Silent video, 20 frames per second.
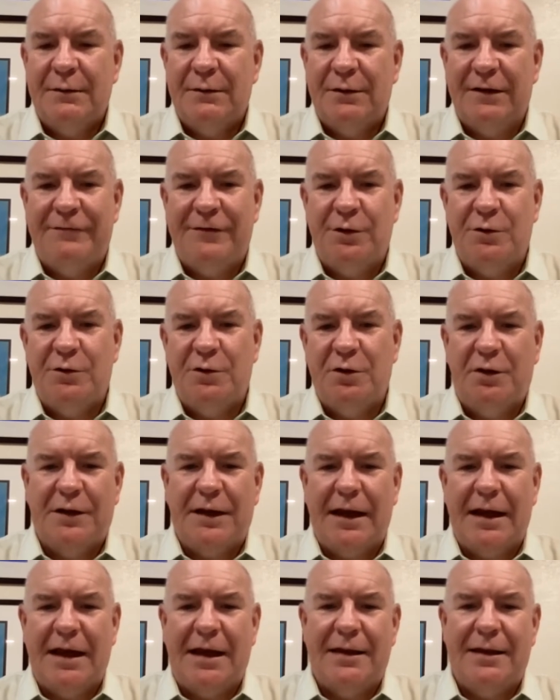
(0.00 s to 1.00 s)
But if you were
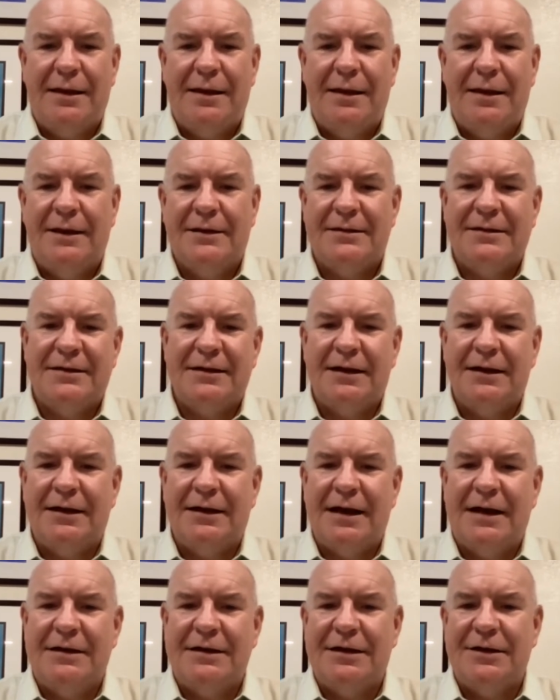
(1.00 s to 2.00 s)
looking at this in
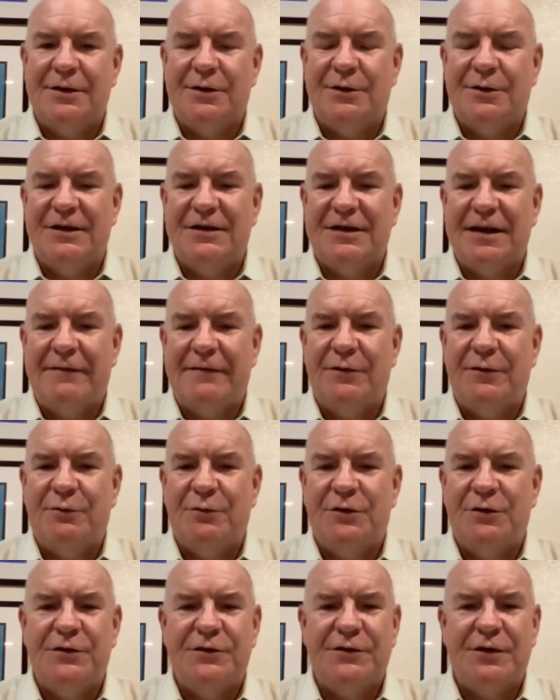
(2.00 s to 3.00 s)
1837,
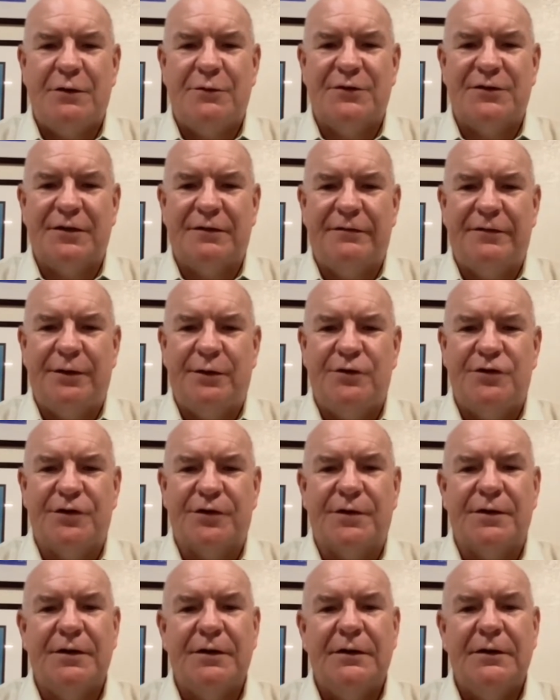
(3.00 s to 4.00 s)
what you saw was the
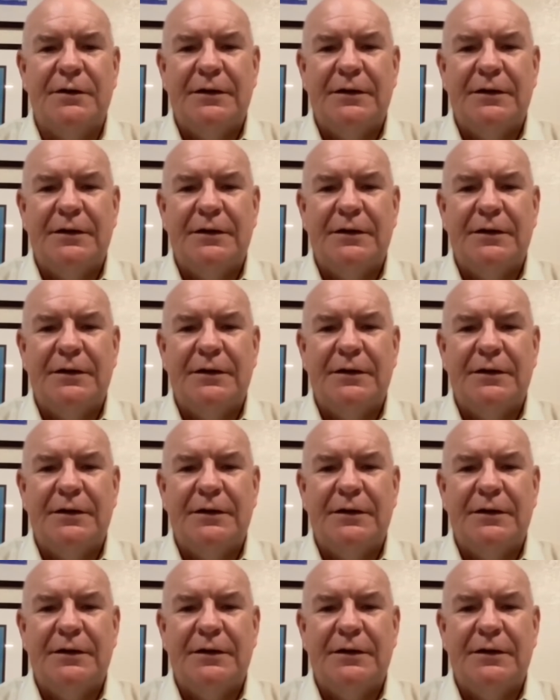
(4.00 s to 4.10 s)
future.